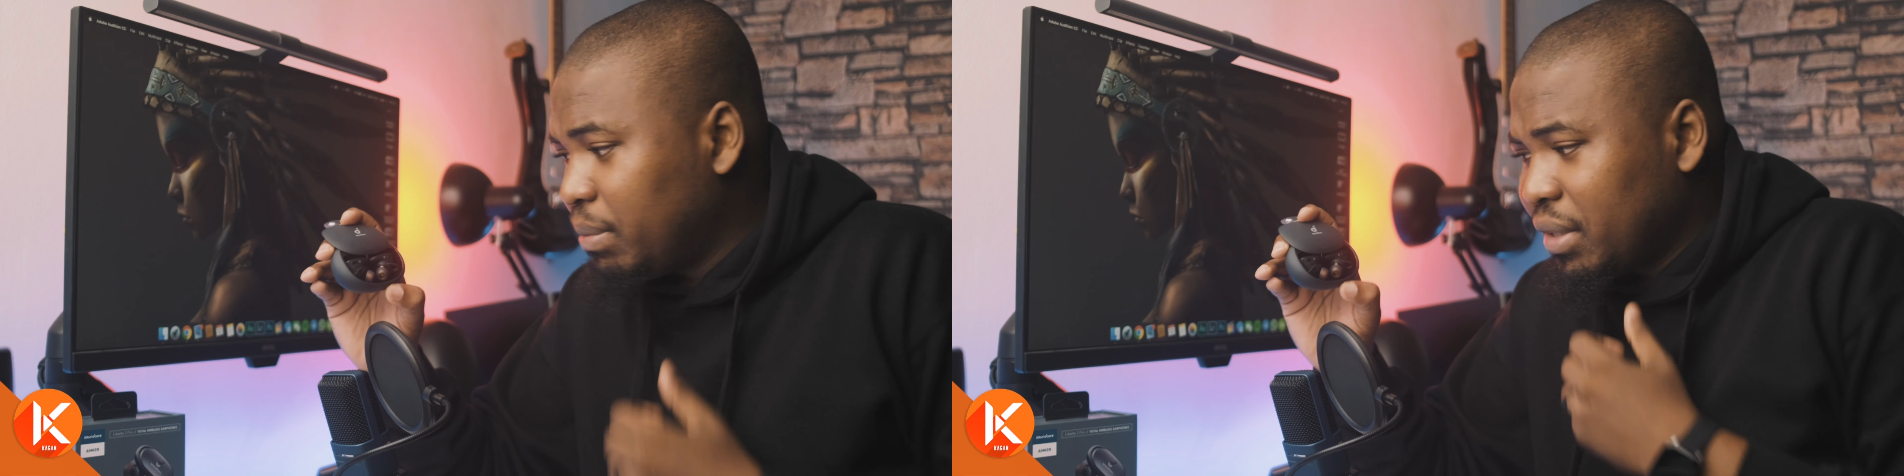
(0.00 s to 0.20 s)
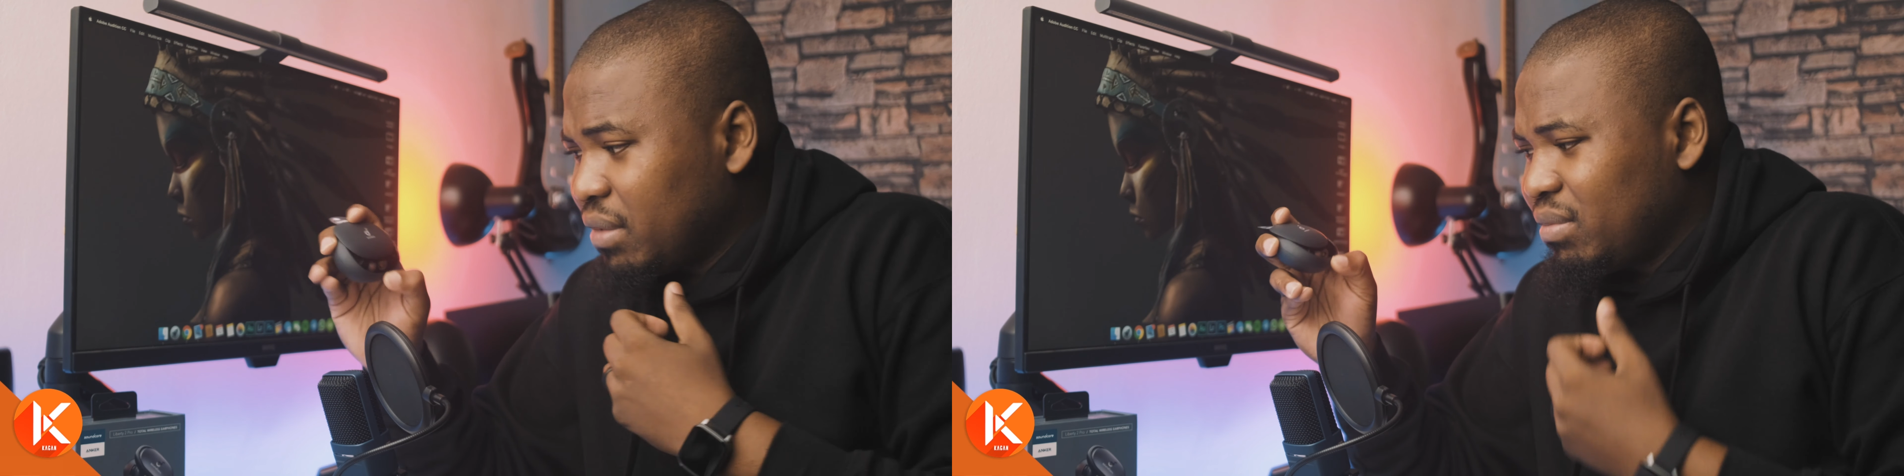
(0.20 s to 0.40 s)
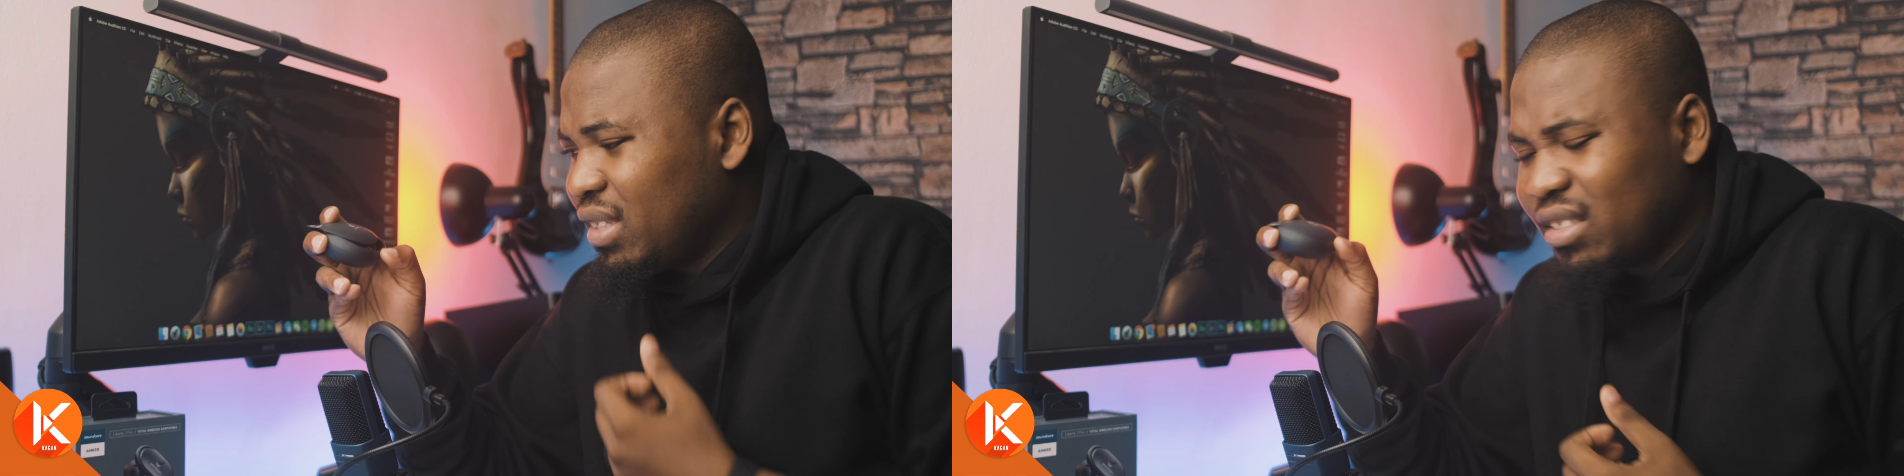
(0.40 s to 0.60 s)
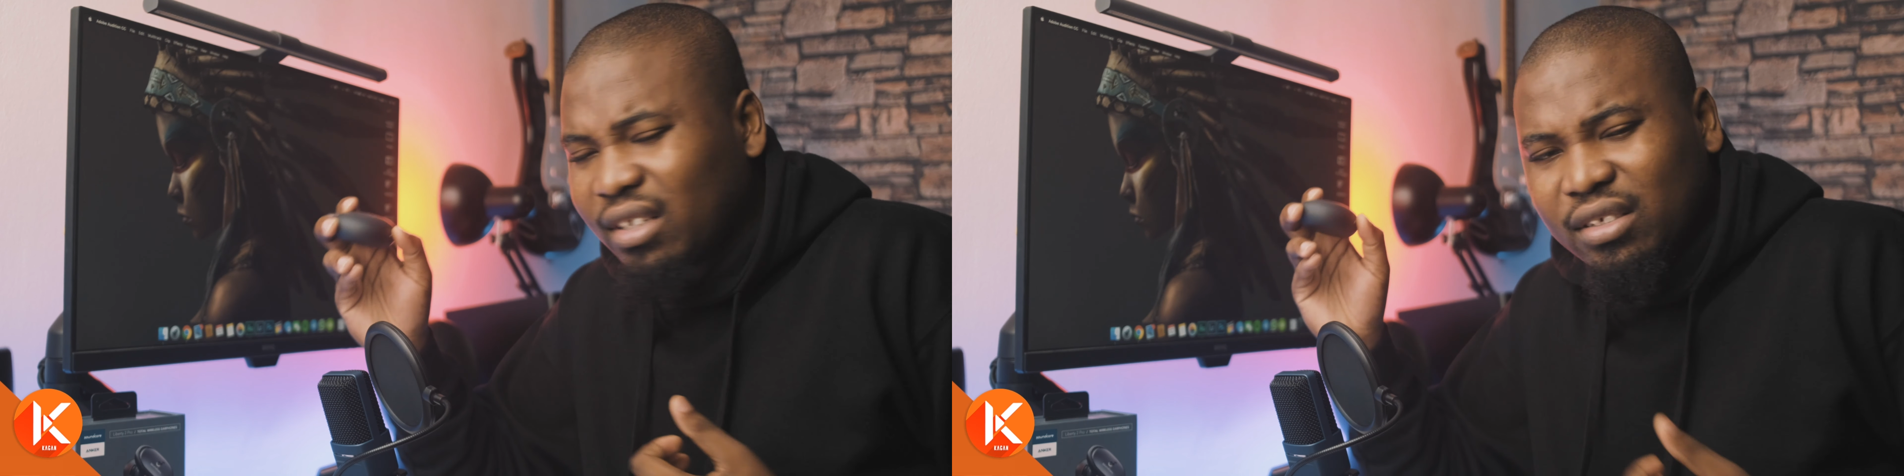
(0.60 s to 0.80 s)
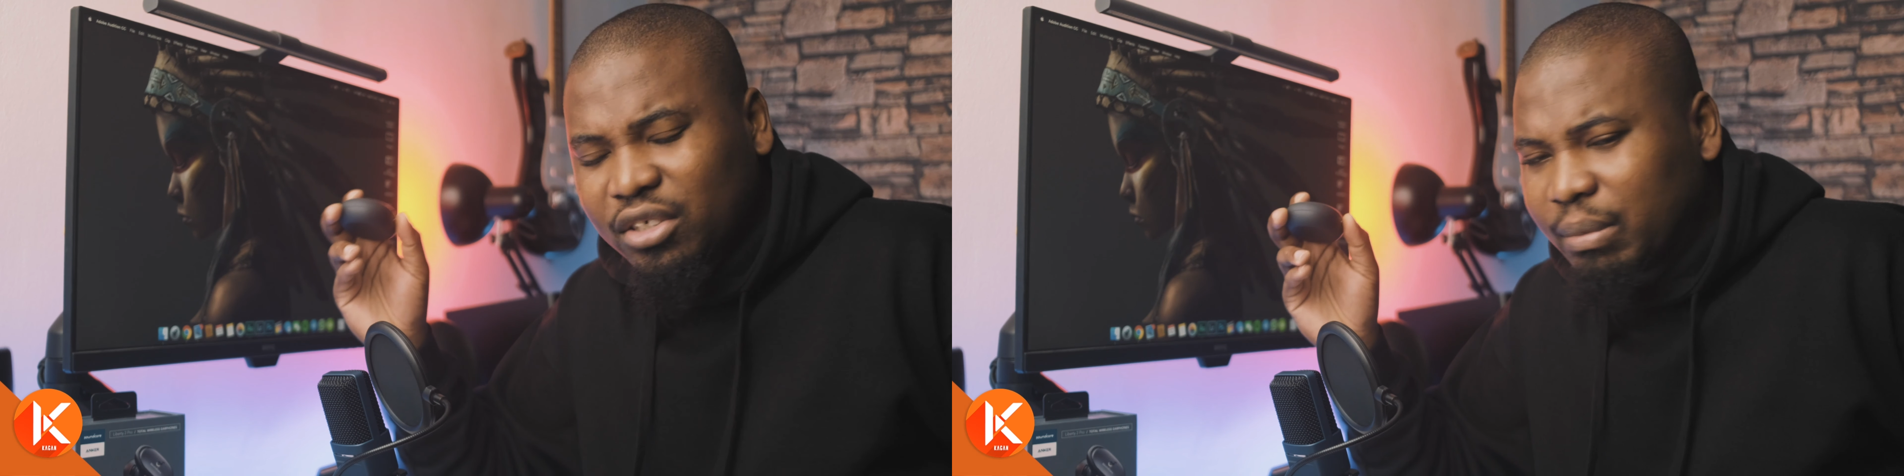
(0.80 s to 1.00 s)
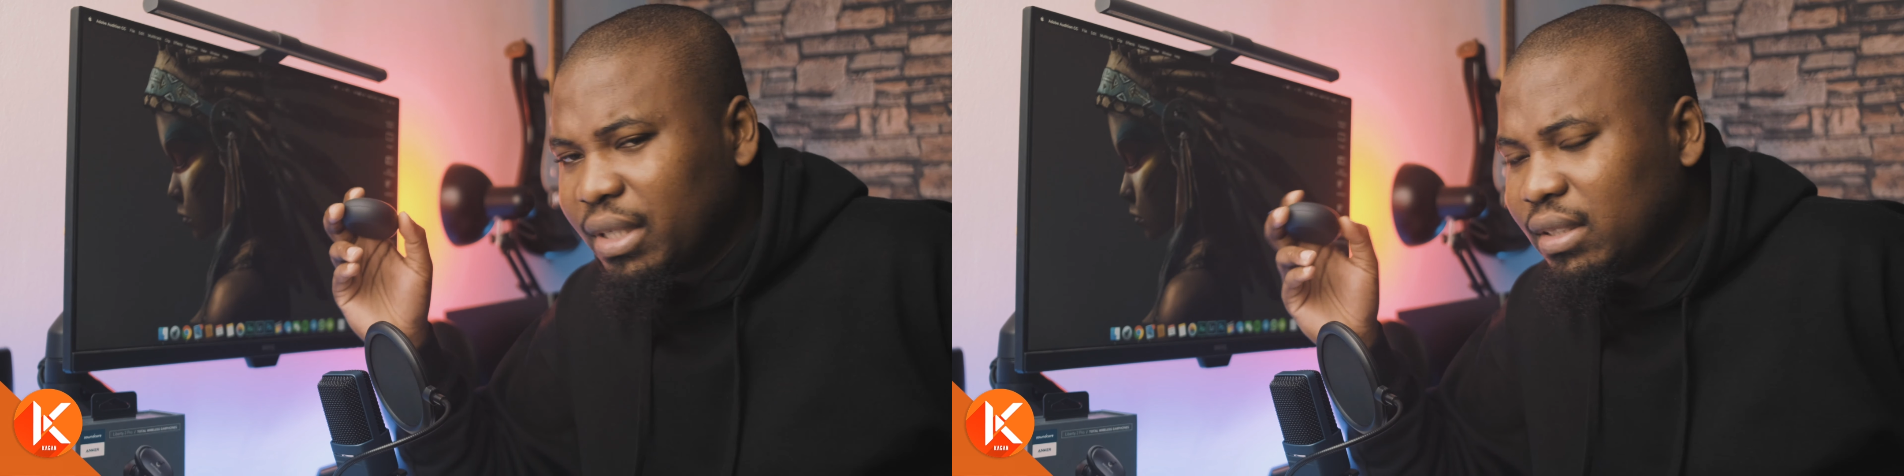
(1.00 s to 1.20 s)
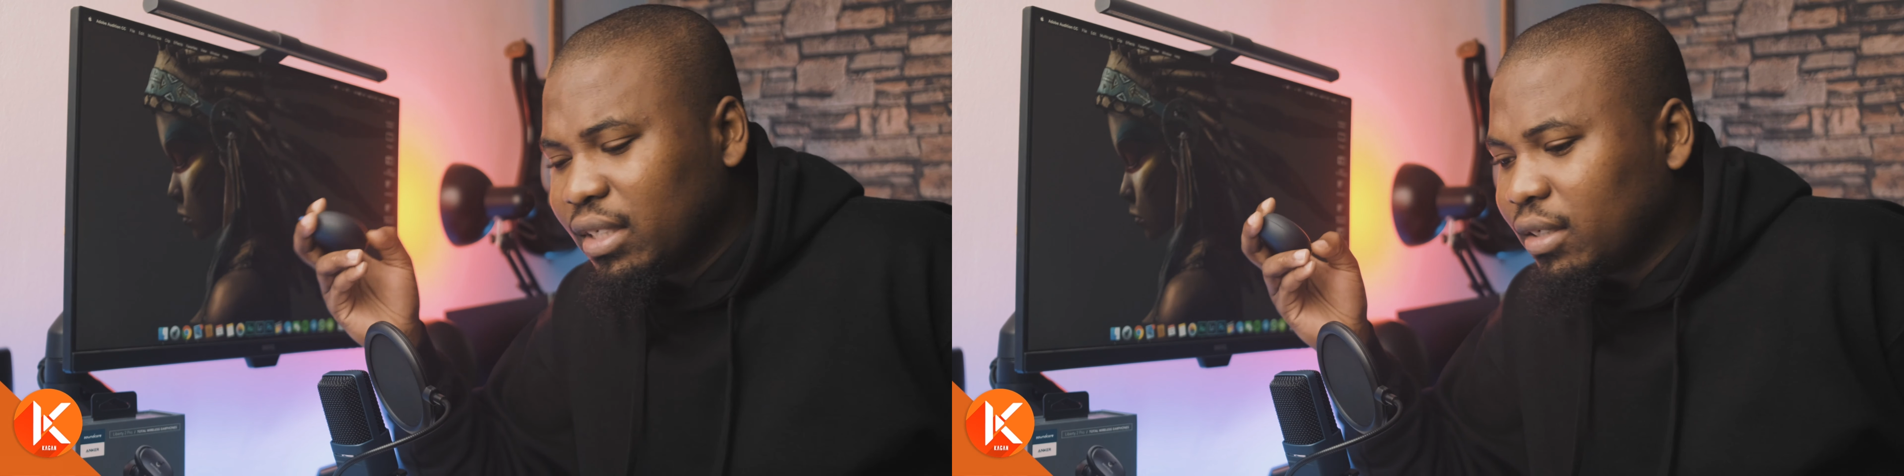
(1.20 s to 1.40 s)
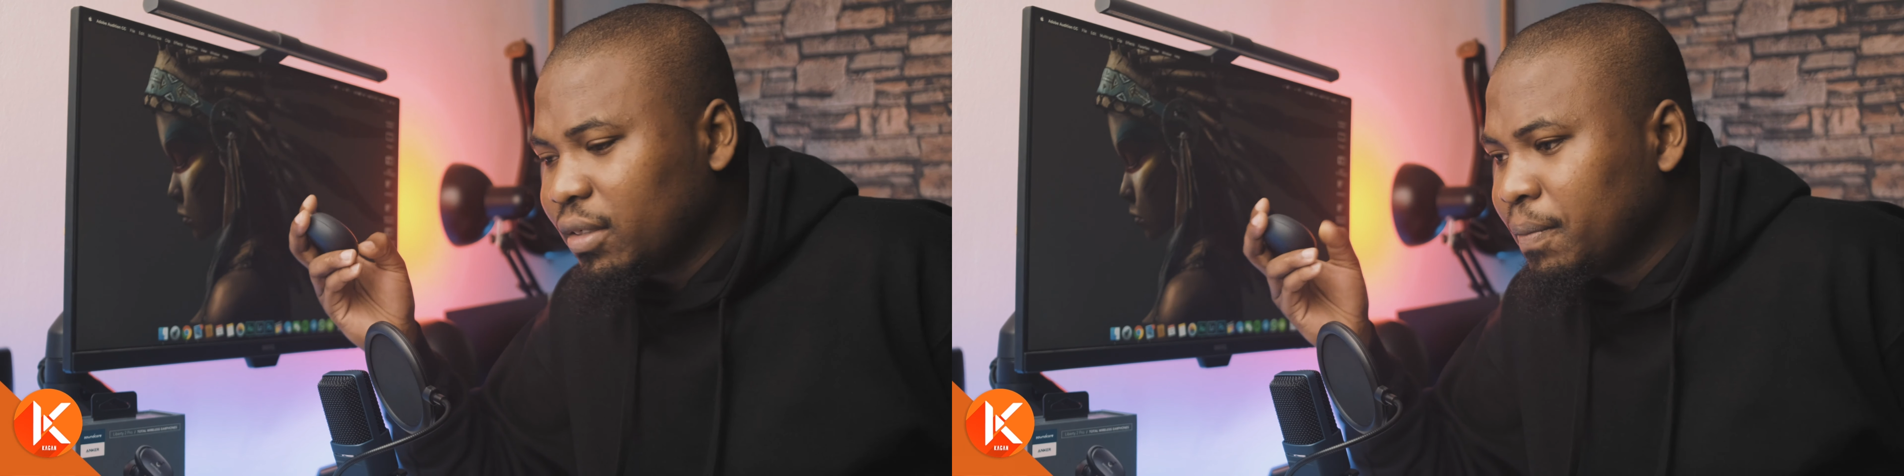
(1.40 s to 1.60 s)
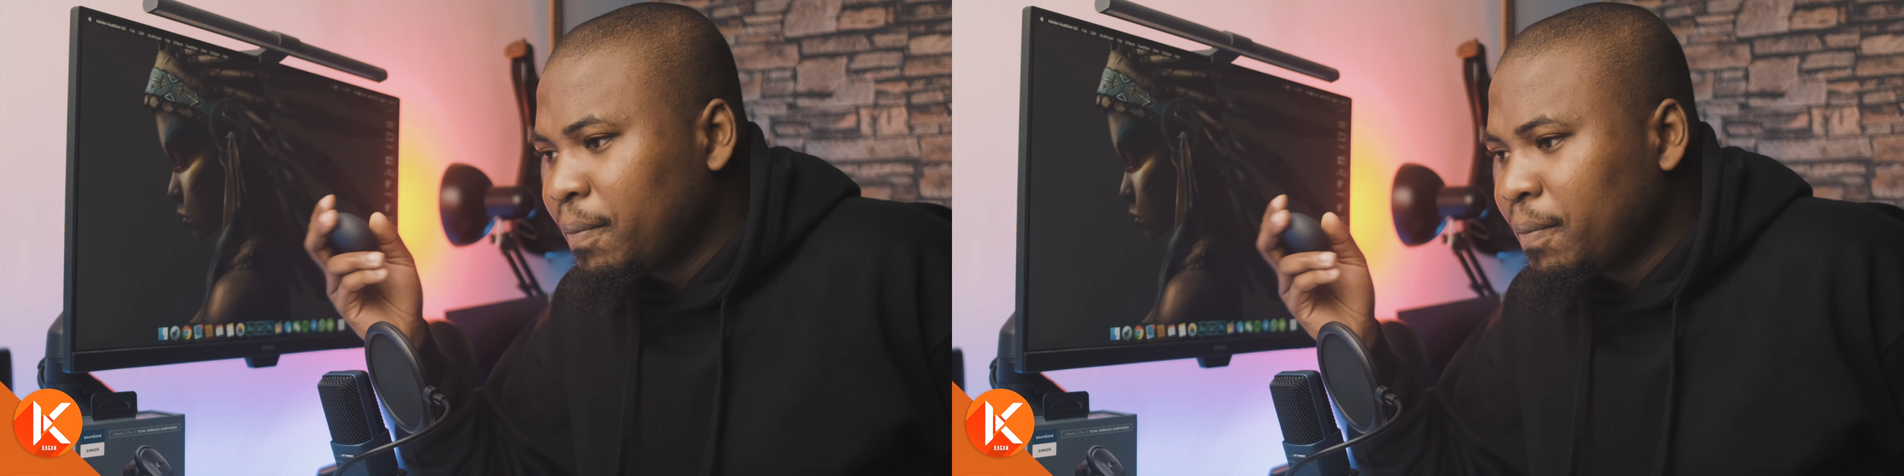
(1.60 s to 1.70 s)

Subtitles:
but it's not such a big deal.